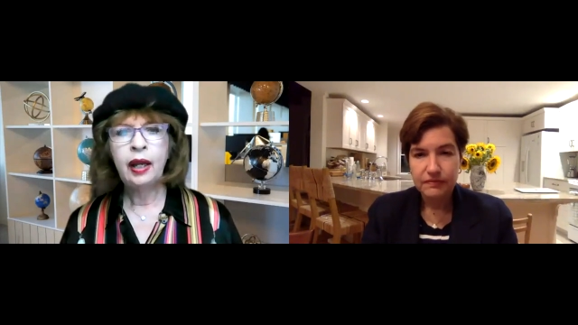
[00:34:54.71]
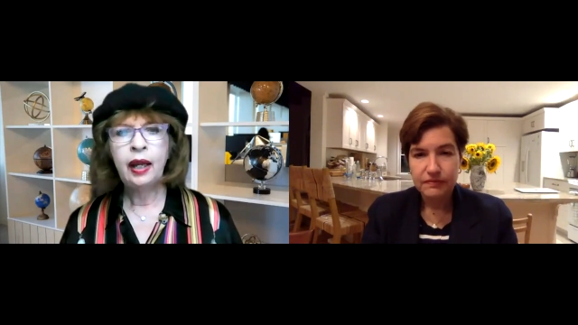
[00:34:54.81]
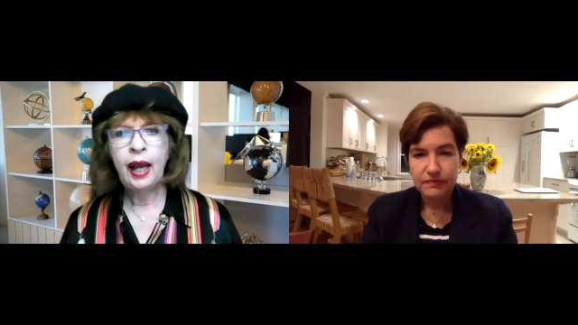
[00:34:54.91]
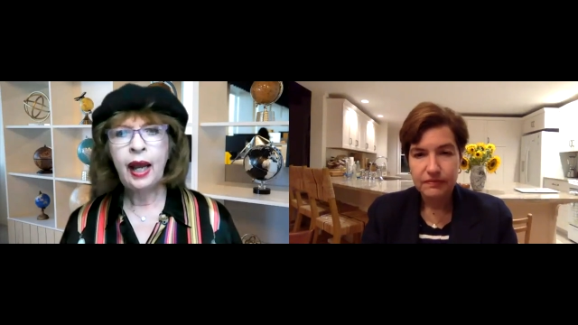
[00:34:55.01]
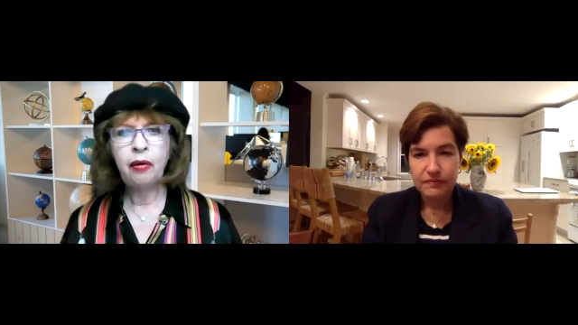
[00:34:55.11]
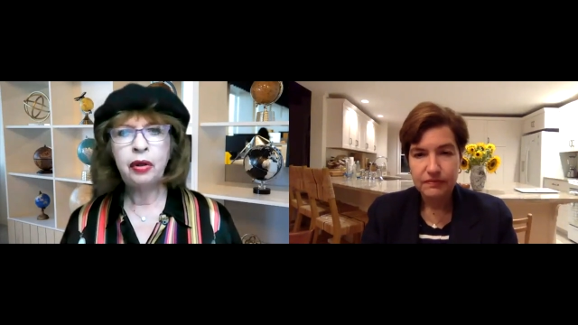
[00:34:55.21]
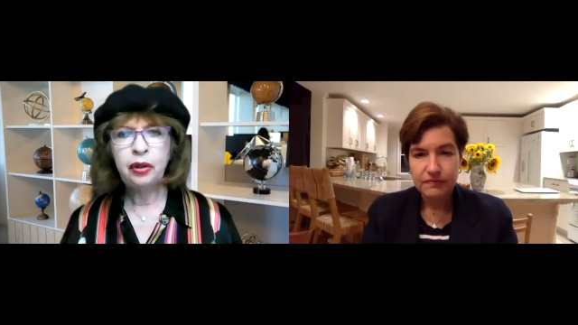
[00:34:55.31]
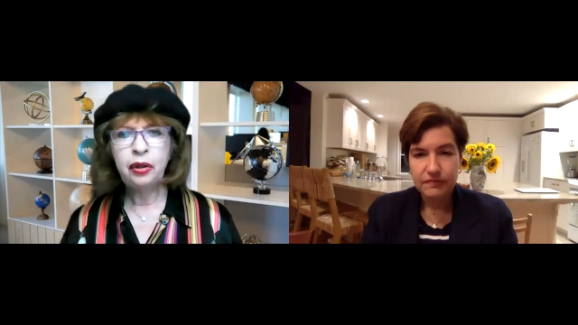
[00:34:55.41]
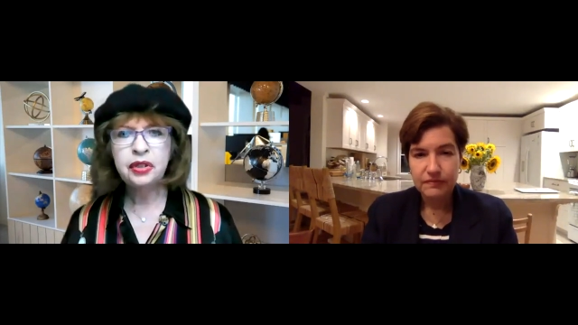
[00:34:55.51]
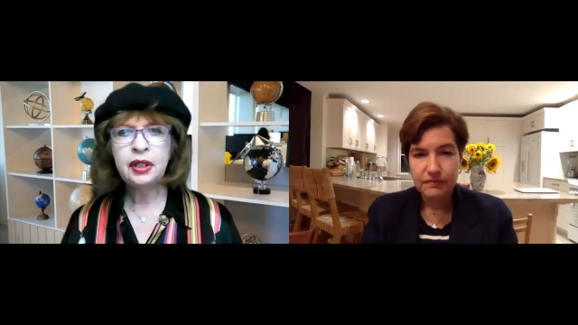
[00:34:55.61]
Speaker 1: now
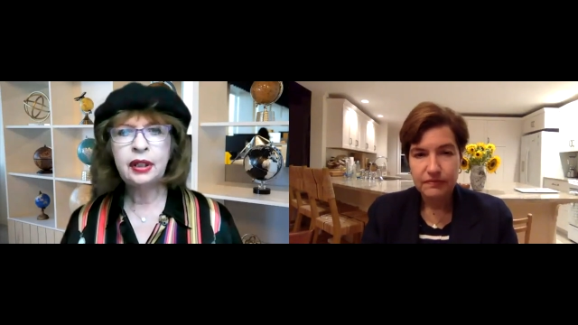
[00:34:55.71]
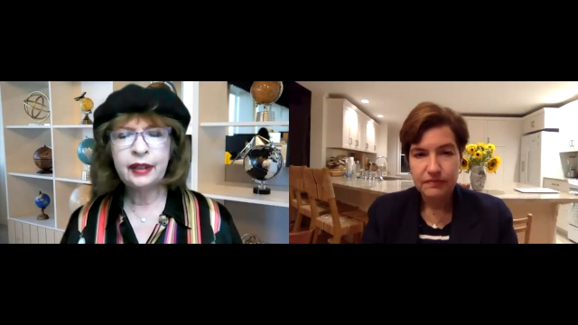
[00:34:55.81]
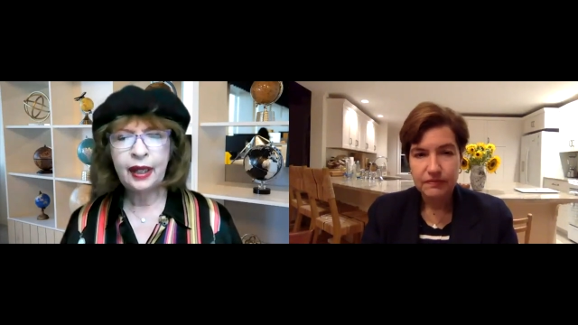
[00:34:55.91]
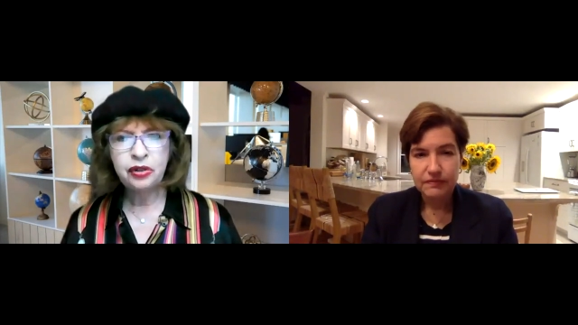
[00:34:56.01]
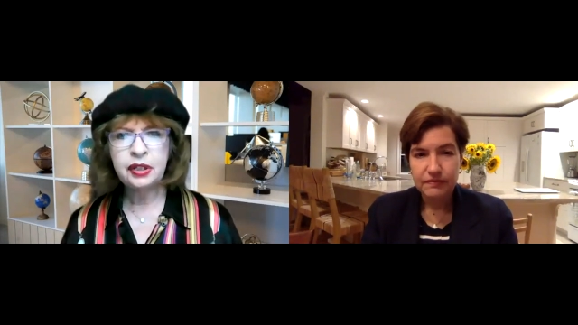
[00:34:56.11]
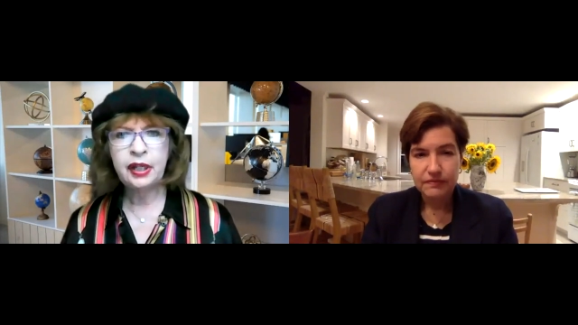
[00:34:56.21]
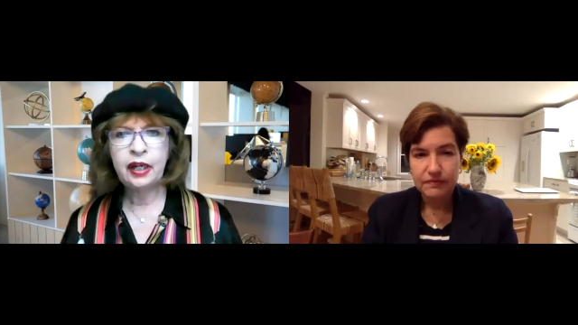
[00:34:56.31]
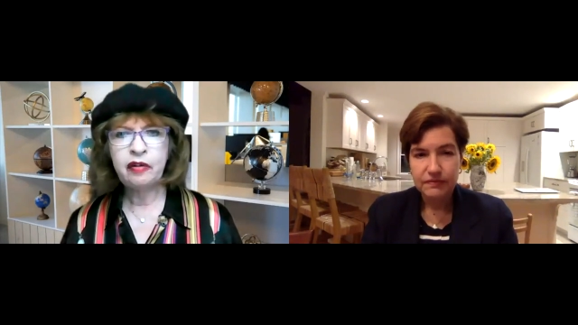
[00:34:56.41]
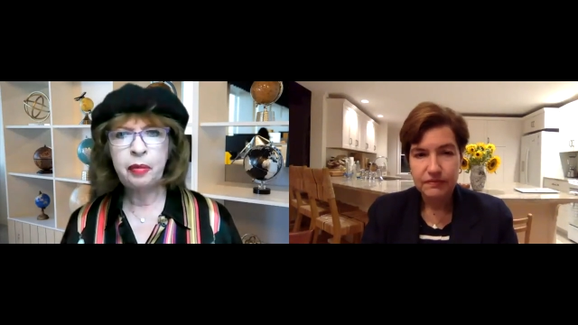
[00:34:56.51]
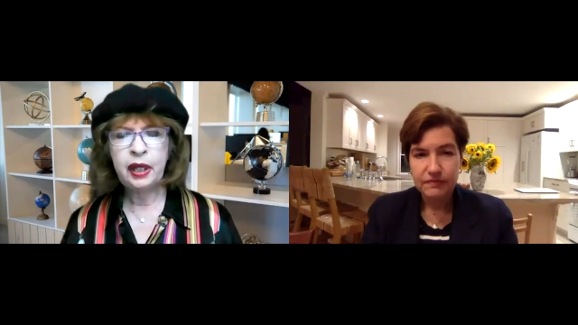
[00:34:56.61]
using
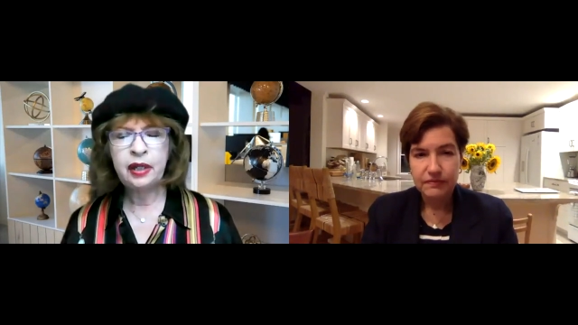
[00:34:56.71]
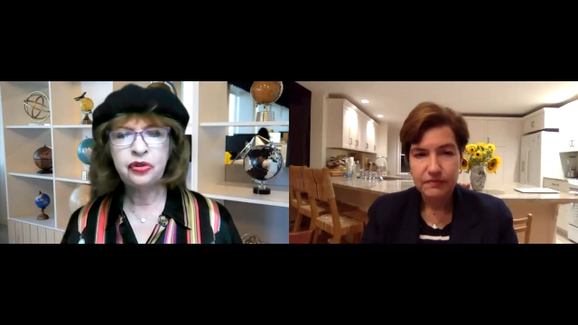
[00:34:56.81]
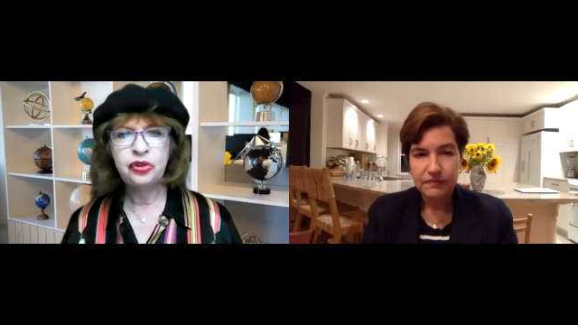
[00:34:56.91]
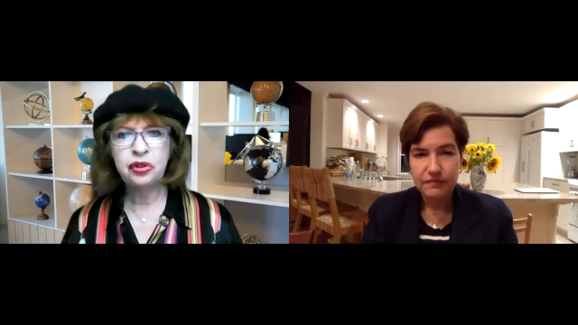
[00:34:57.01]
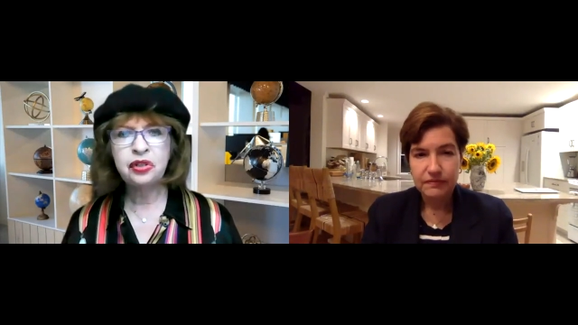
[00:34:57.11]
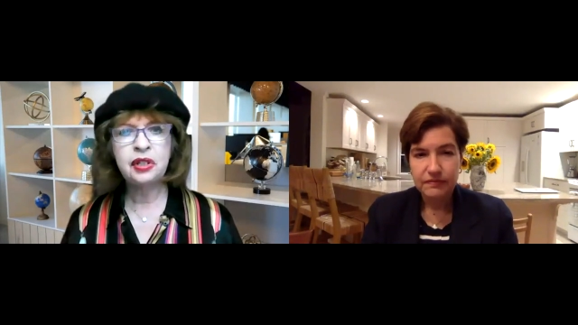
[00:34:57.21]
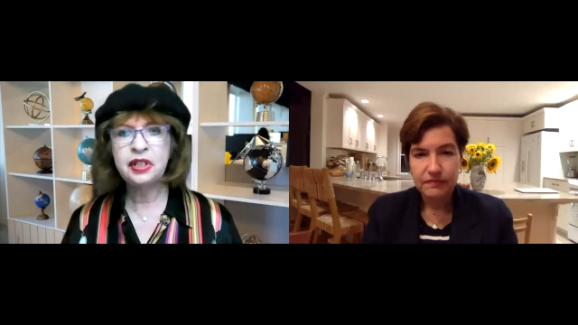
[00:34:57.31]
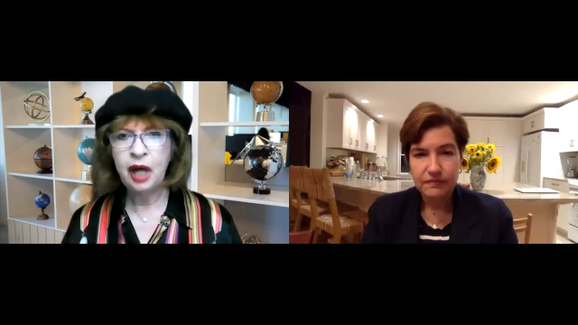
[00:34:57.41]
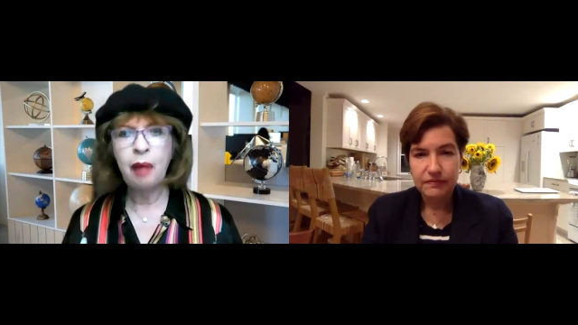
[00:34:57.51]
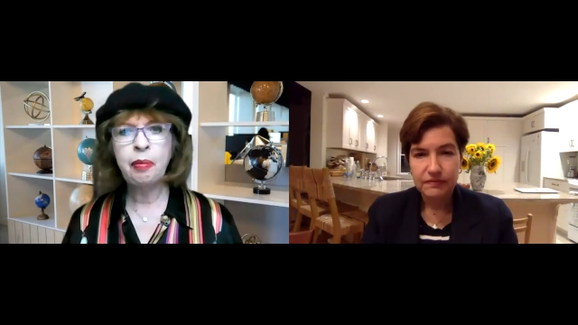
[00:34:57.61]
legislative means just to
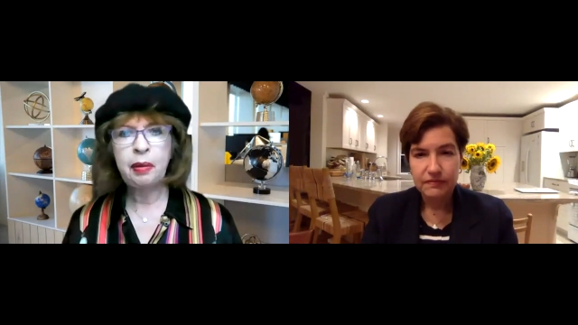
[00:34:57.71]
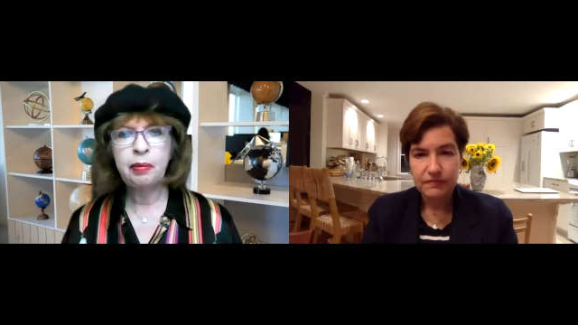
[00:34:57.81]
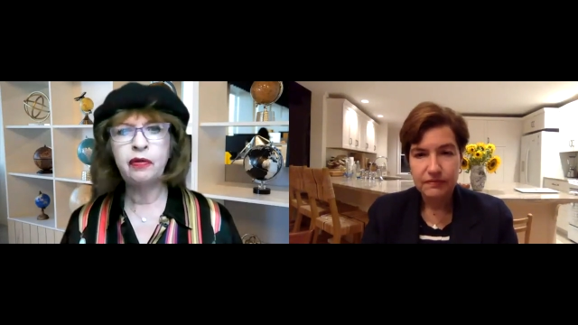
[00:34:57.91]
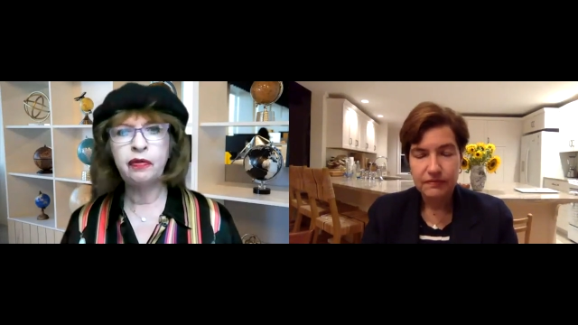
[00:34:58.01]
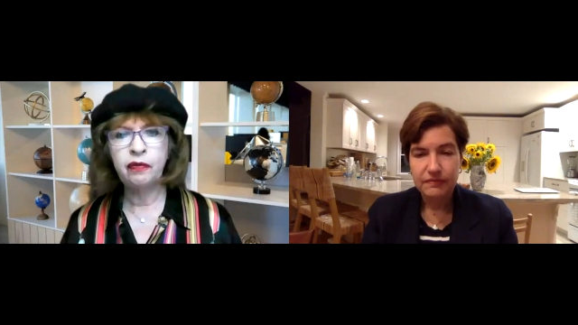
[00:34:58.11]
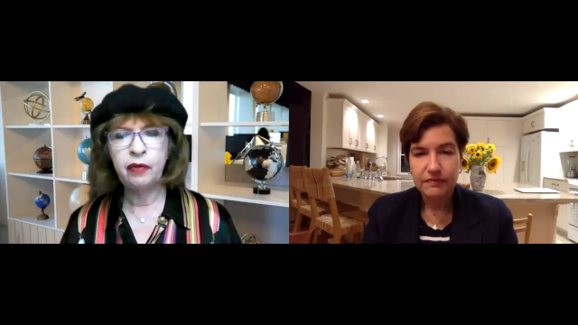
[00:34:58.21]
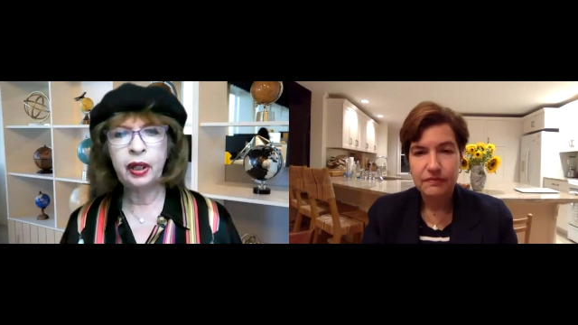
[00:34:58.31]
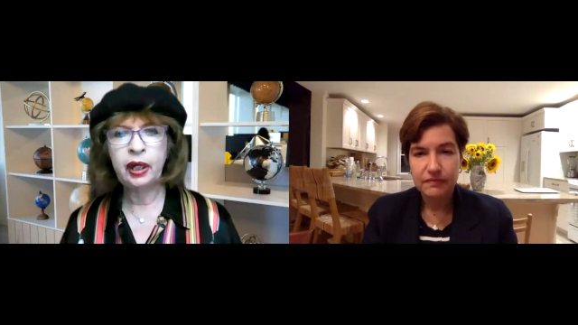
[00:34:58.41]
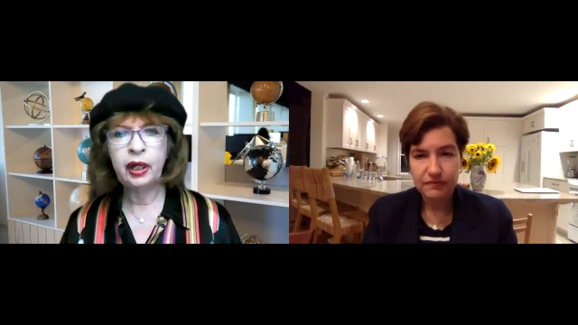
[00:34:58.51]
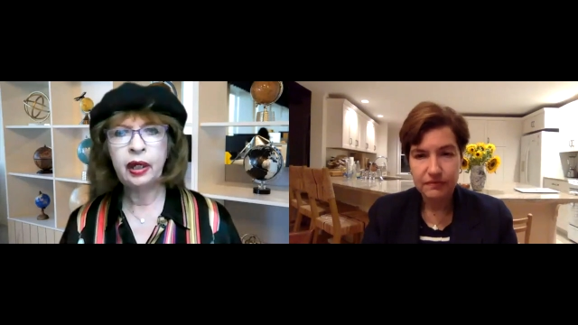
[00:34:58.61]
stop people from
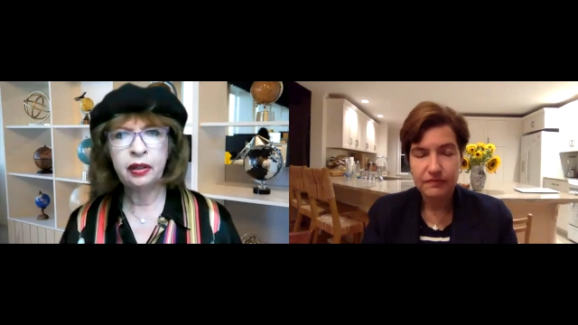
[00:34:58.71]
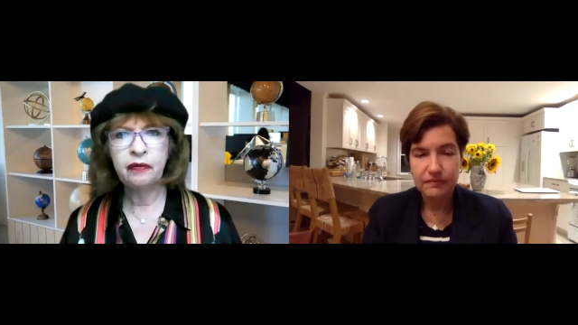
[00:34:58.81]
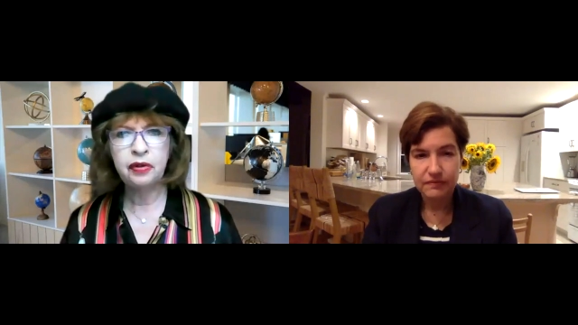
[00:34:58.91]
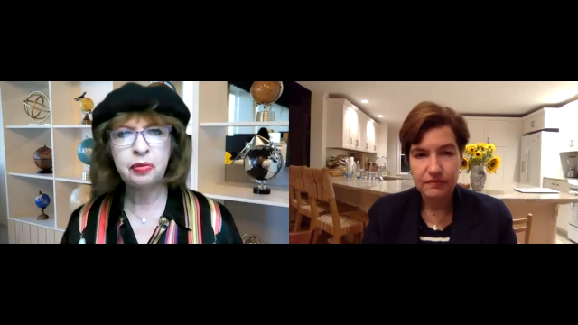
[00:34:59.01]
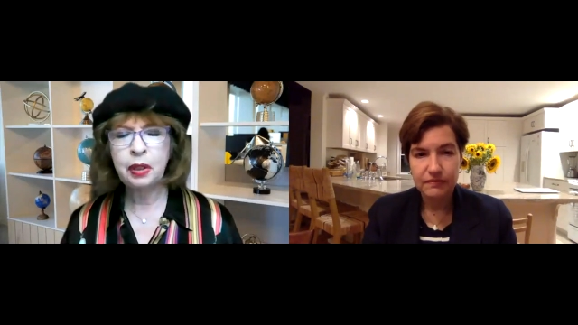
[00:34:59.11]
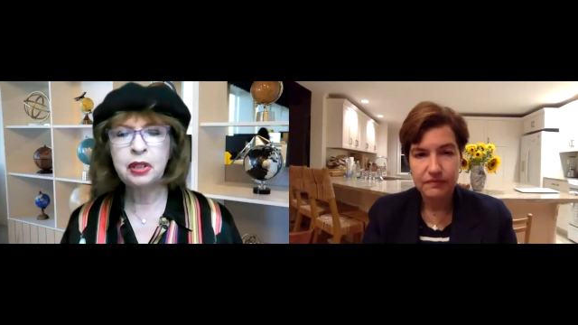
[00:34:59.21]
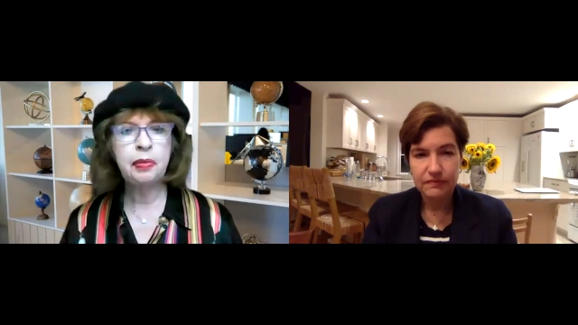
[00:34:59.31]
voting in the first place,